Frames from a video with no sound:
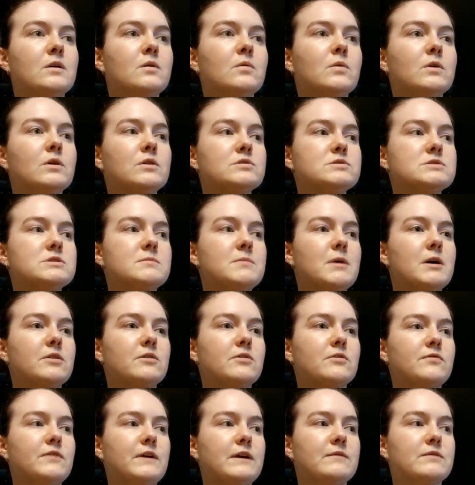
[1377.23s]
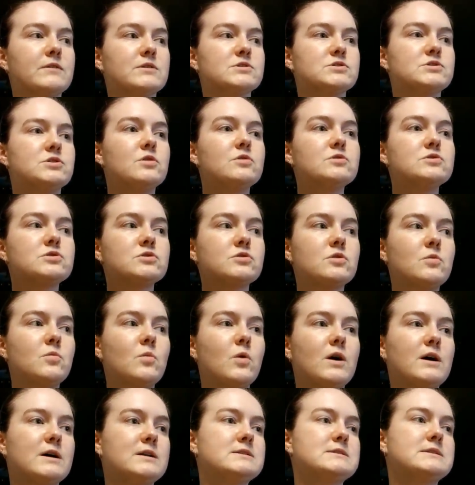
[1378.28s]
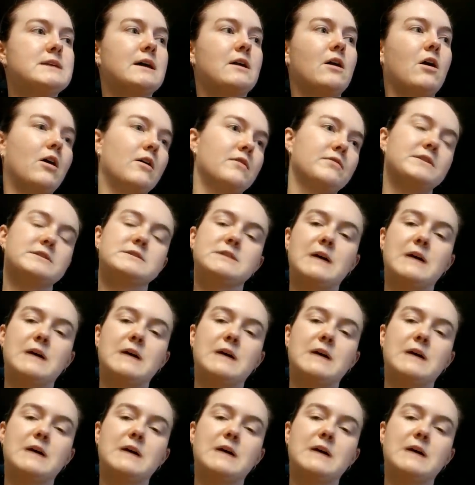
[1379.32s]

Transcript: What are some other favorites? Those are the ones that off the